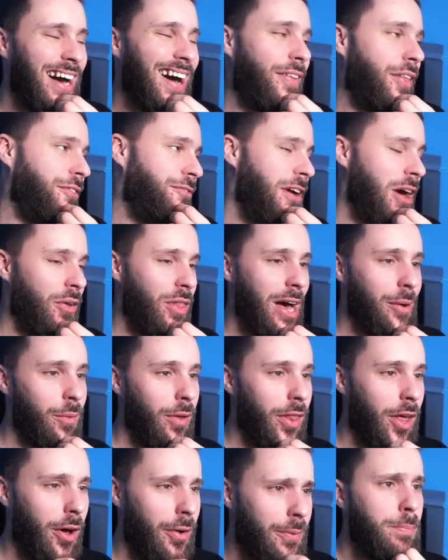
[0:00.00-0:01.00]
Ah, they failed that
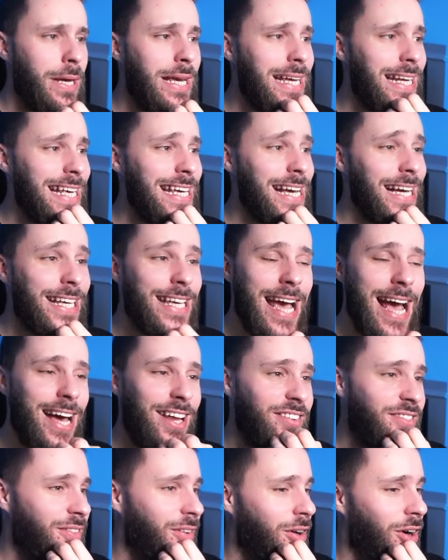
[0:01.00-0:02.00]
one though. Peony
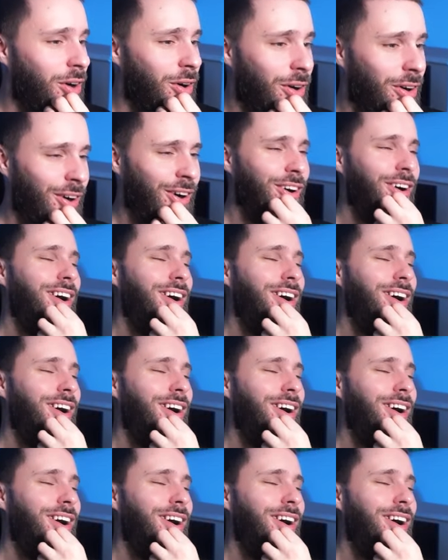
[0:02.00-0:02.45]
again. Oh.